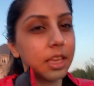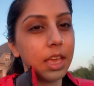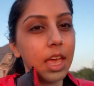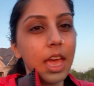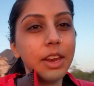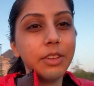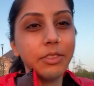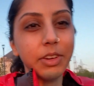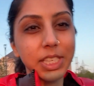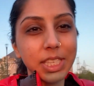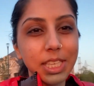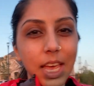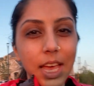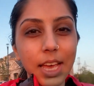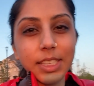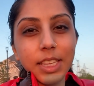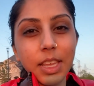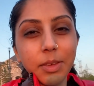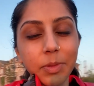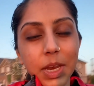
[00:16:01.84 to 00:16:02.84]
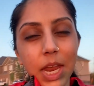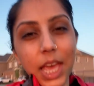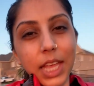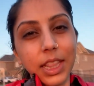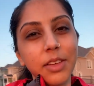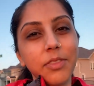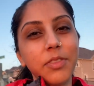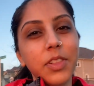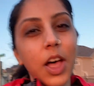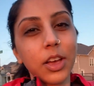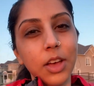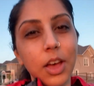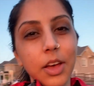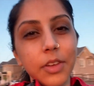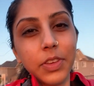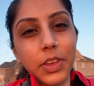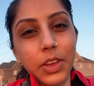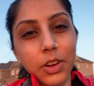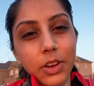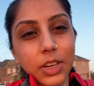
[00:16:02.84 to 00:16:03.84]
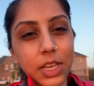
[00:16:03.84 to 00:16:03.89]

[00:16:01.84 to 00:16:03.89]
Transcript: Anyways, guys, I'm going to end the vlog off here